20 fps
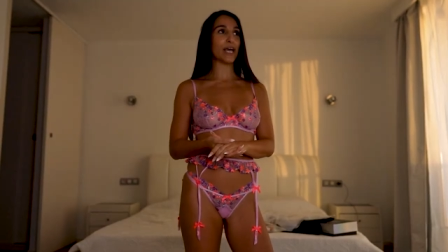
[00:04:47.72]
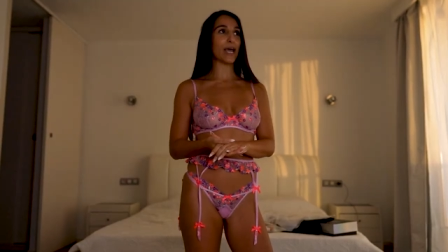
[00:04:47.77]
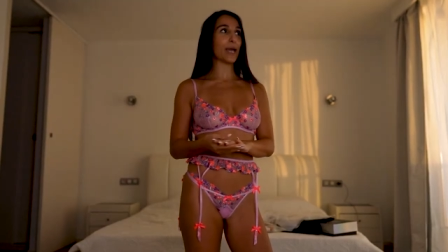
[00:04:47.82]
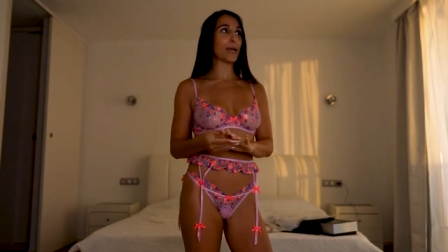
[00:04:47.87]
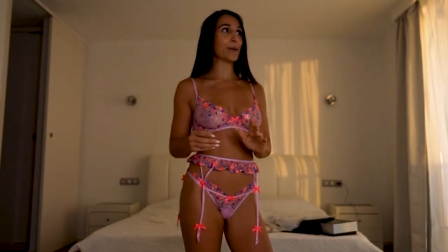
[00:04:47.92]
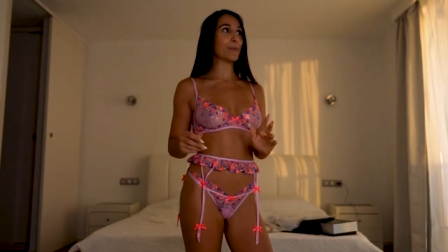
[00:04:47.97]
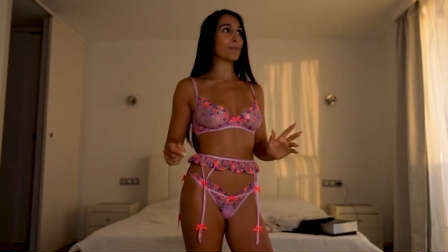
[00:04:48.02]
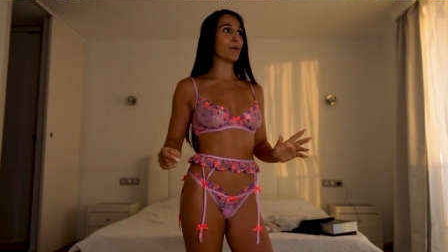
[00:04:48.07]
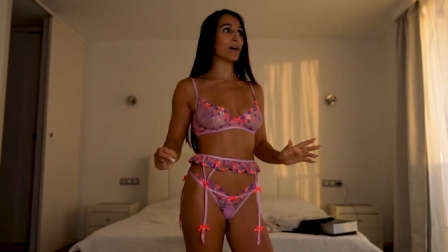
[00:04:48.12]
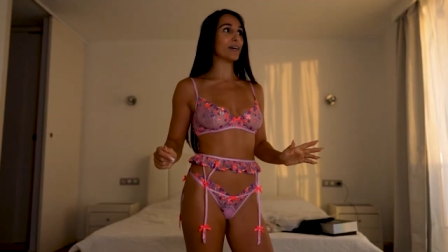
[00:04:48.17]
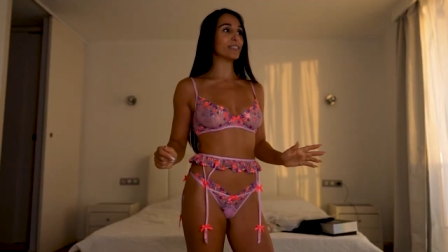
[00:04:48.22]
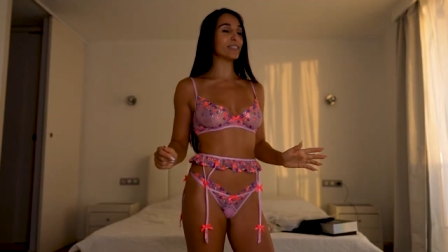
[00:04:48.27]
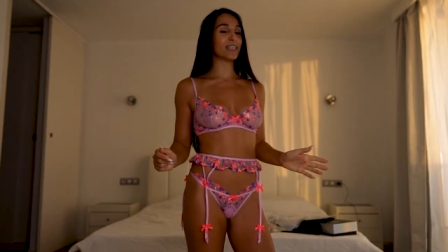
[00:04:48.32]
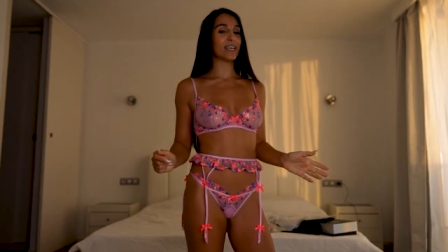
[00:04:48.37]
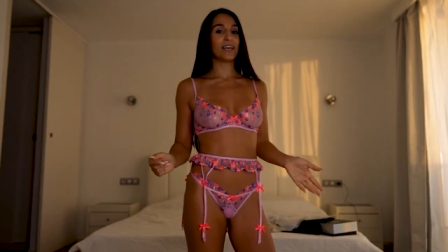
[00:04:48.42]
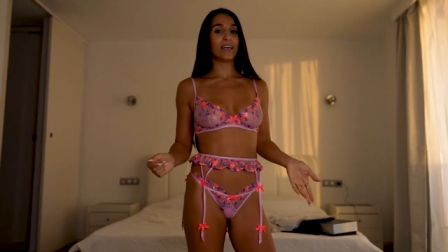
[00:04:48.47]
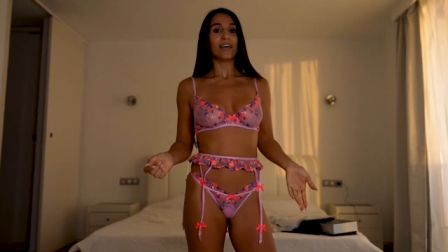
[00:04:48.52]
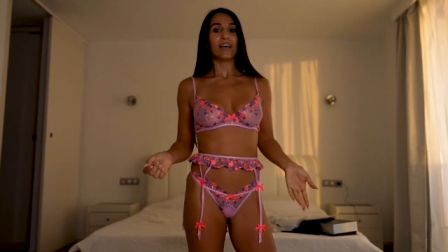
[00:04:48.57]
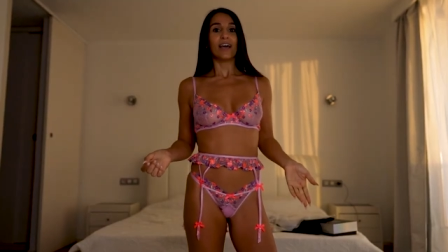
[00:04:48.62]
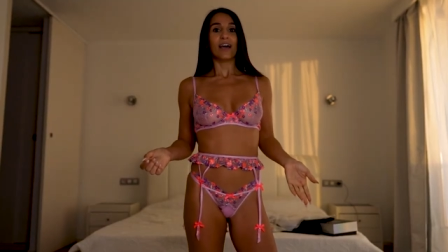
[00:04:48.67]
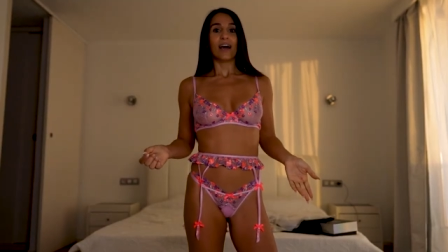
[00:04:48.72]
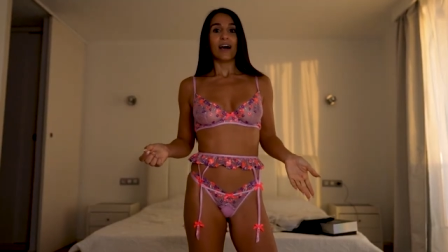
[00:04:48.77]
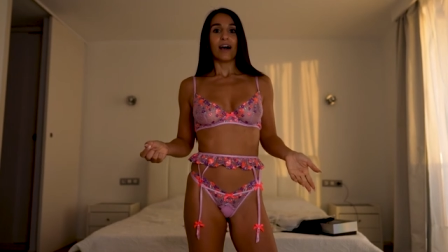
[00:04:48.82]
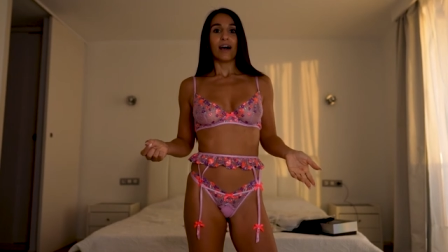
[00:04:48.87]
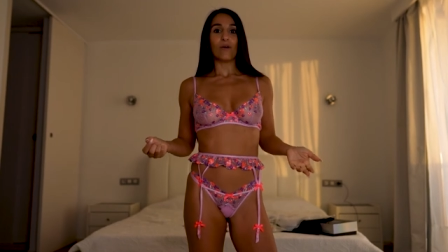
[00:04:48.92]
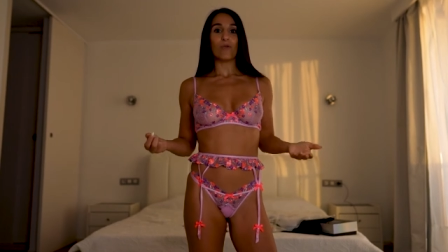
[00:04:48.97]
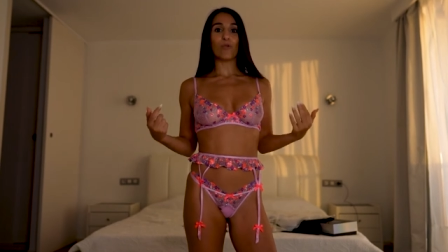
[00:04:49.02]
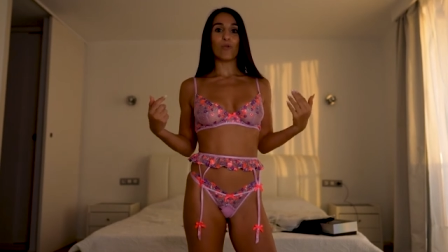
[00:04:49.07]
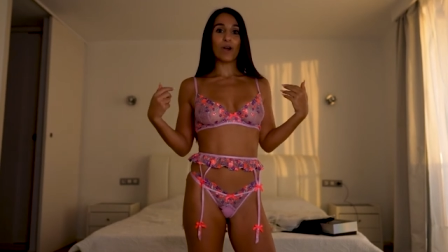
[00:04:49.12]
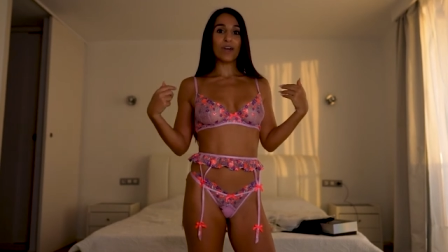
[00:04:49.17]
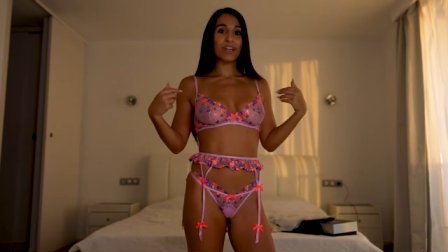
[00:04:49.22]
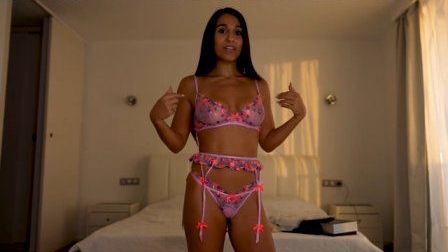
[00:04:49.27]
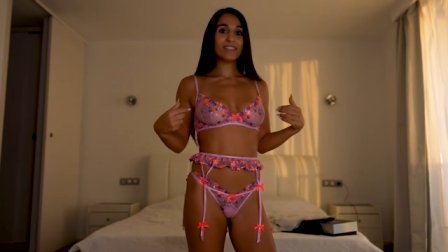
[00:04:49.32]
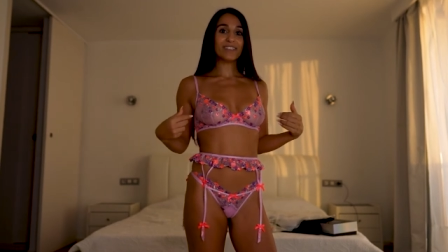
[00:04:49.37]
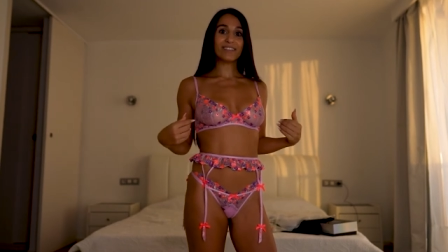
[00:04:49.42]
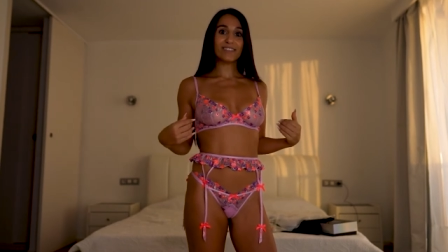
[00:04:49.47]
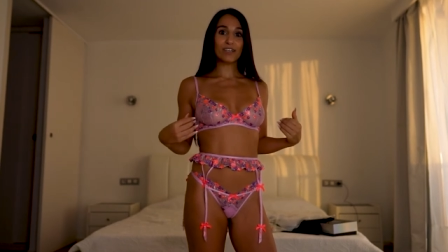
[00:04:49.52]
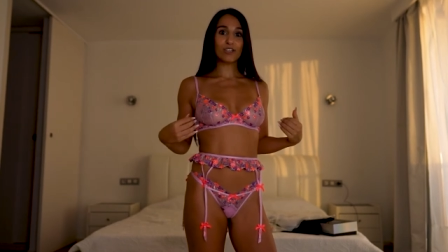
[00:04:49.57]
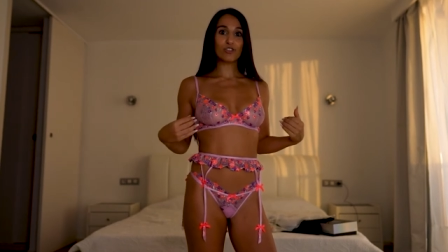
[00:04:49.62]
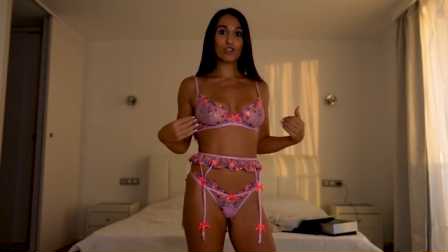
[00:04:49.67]
day but when I
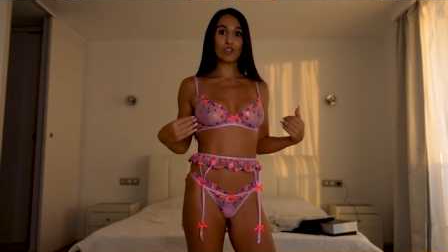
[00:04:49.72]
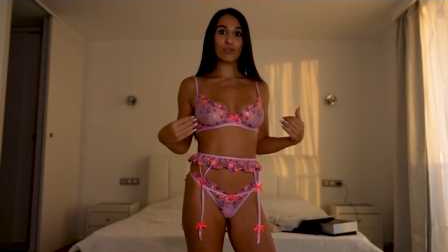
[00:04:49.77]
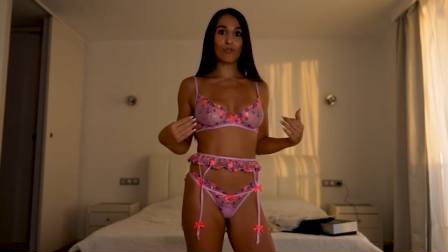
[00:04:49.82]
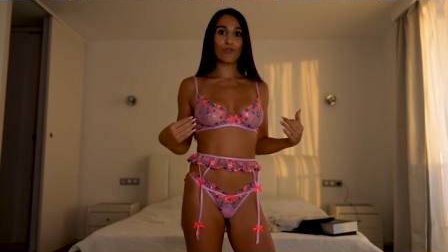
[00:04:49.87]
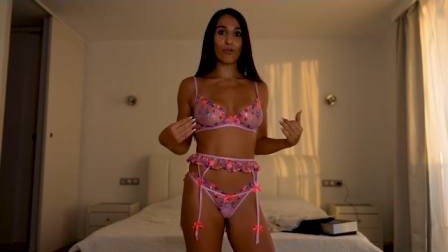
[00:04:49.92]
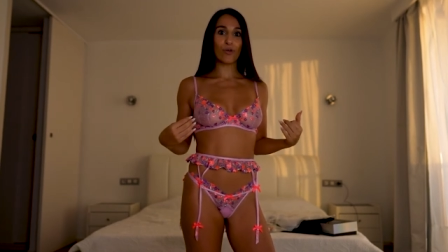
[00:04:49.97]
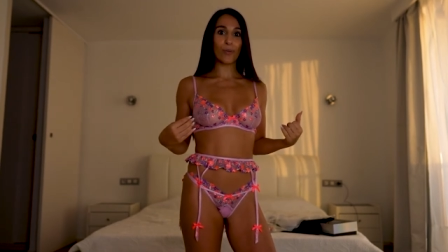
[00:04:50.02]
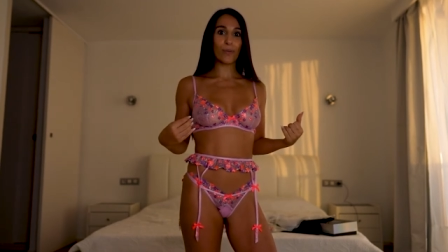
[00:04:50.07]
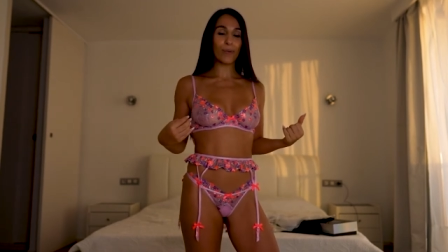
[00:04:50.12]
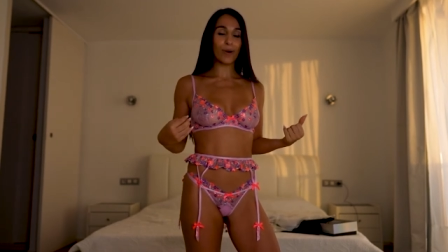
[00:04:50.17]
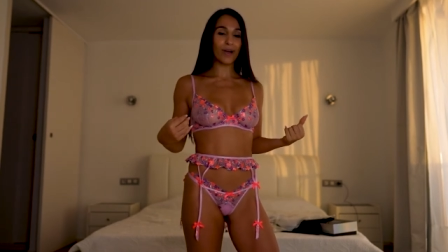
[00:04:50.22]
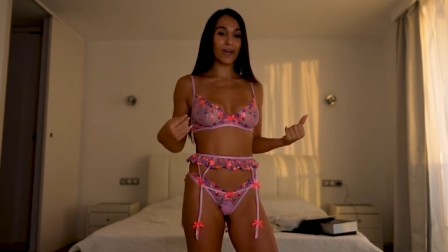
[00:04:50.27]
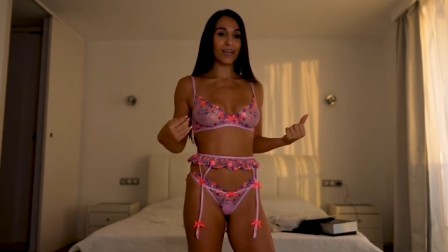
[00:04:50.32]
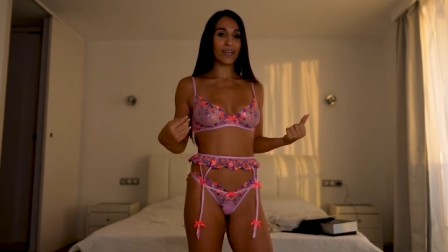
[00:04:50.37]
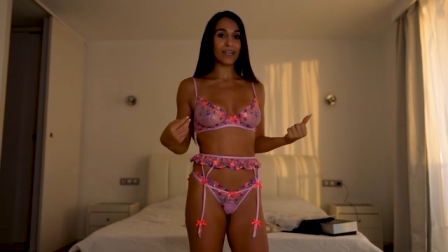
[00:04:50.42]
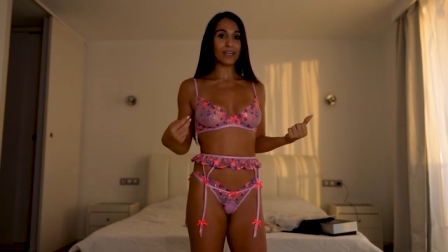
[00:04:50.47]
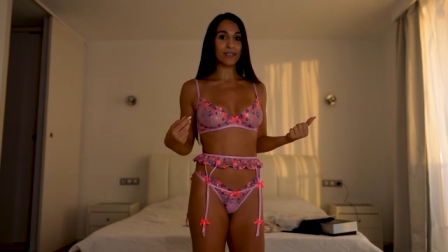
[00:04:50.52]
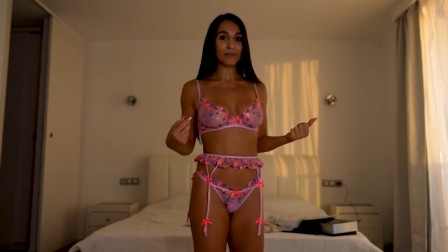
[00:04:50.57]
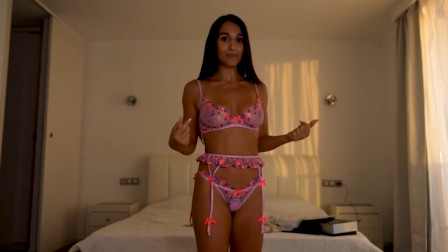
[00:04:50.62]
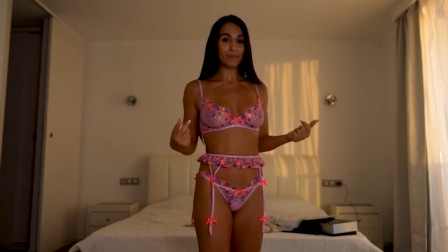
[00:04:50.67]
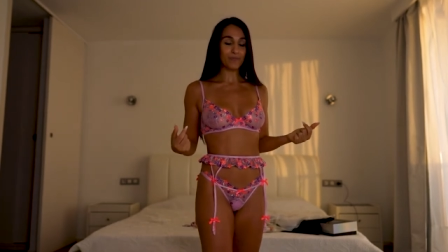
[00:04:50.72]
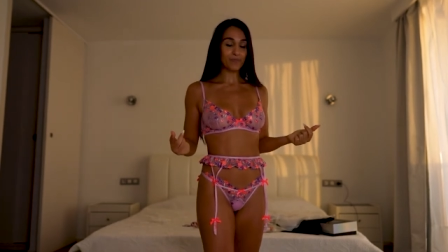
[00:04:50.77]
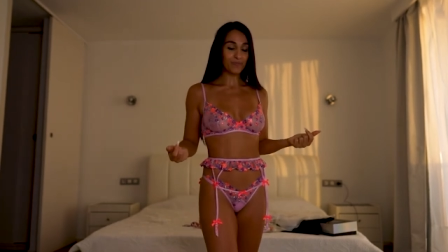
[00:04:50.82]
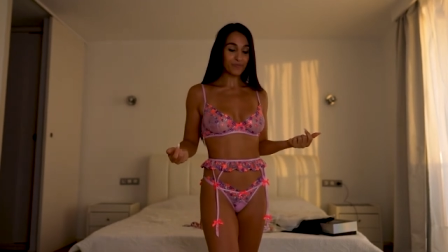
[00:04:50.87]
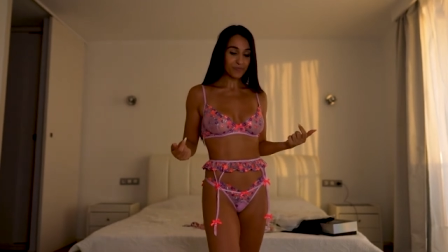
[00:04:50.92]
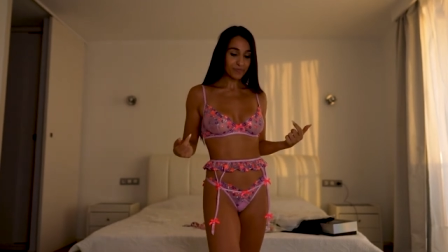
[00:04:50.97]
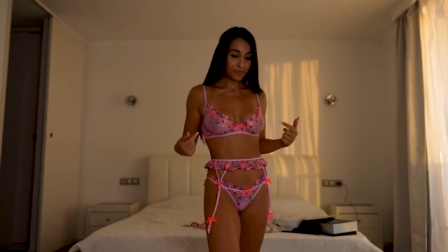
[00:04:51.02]
searched for my